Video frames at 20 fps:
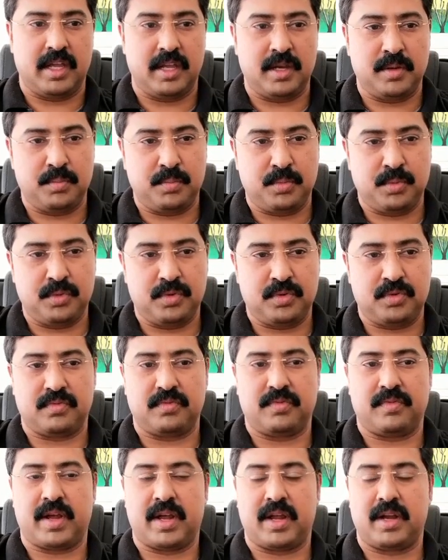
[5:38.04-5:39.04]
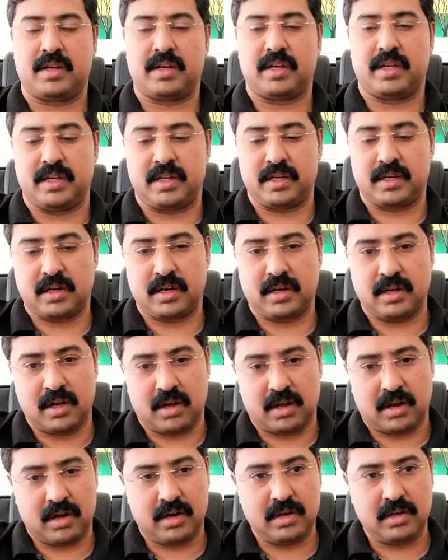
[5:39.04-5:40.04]
Input VAT incurred
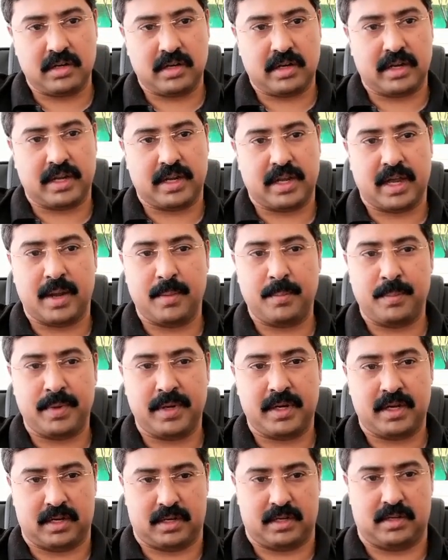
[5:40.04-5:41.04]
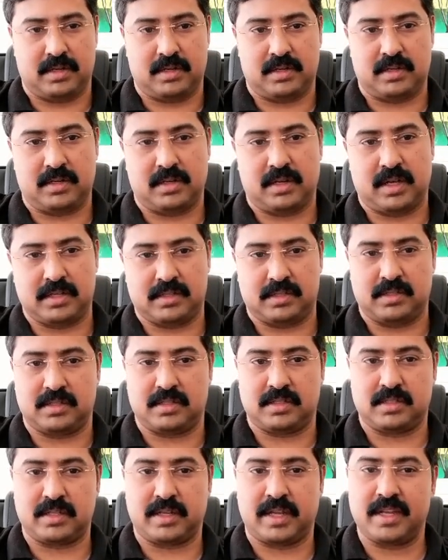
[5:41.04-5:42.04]
on capital
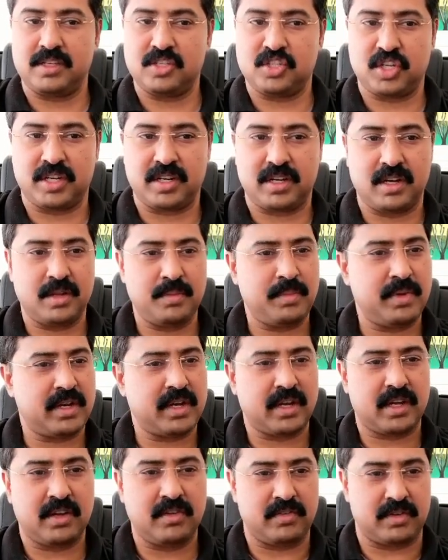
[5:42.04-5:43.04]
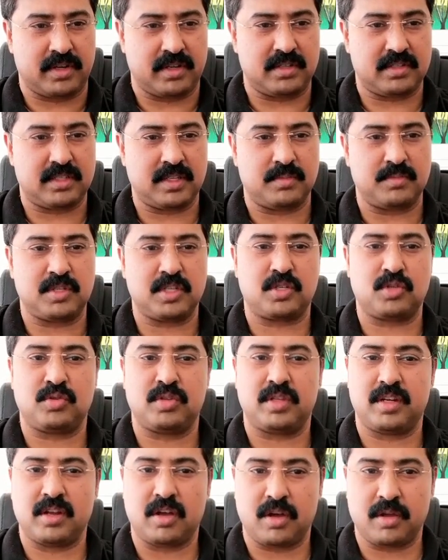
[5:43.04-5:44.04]
assets can generally be recovered subject to
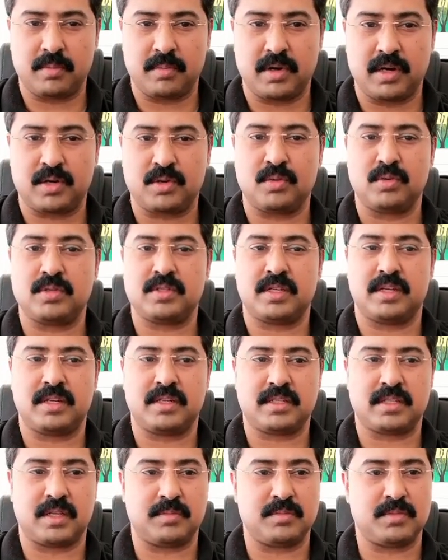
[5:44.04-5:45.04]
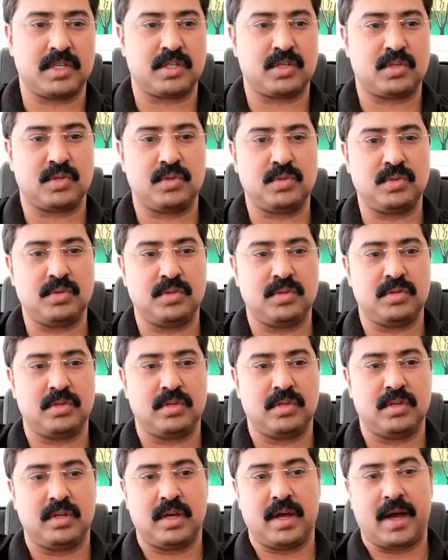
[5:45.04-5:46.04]
the normal rules and subject to
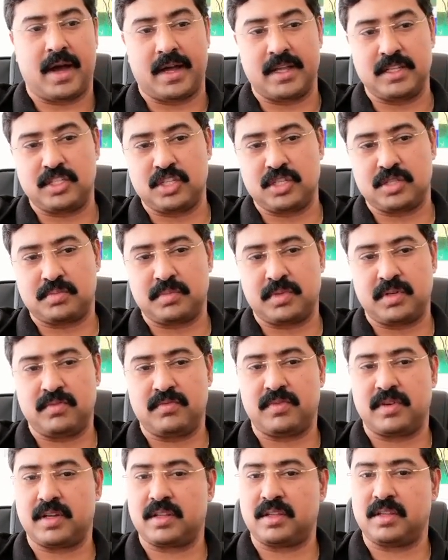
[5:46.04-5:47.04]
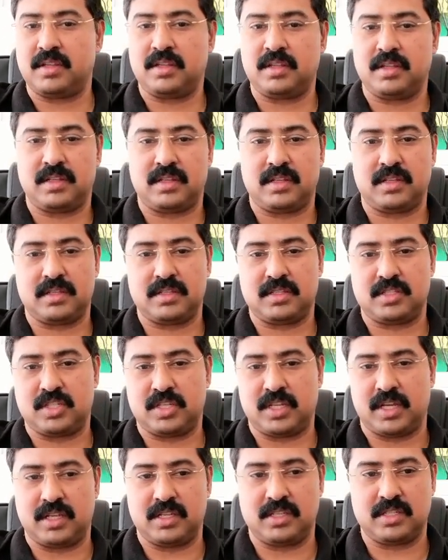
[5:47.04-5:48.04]
adjustment for
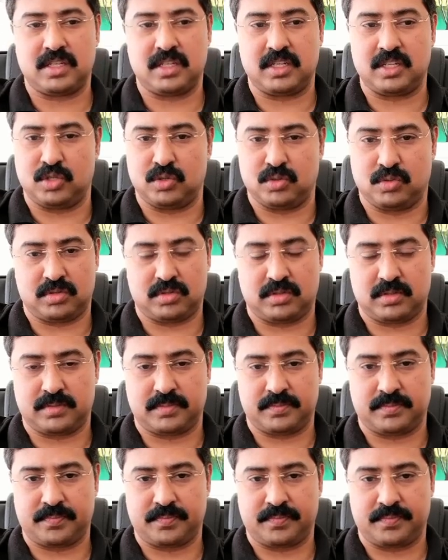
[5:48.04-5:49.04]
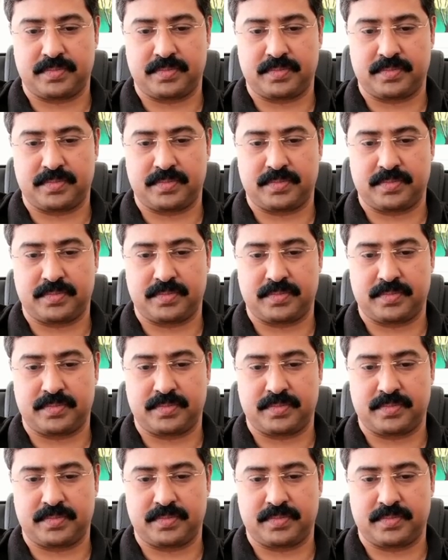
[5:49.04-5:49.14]
change in use.